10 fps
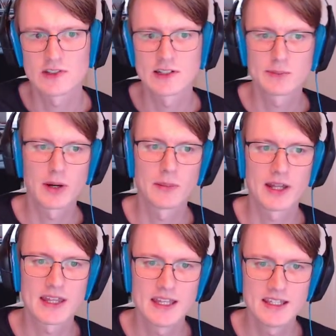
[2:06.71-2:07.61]
and their public
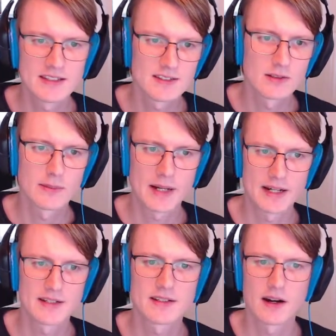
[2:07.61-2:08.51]
keys
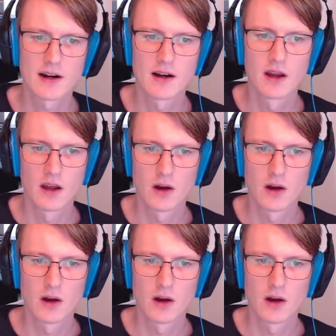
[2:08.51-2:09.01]
combined are